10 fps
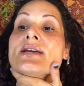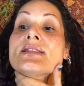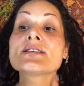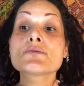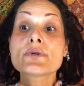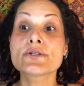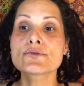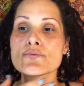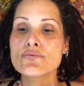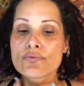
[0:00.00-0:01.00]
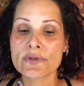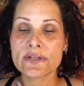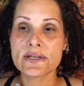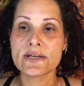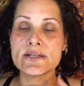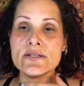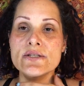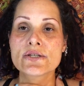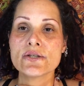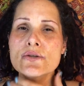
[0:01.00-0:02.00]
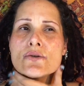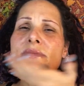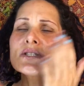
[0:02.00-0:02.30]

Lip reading: This one is really nice too.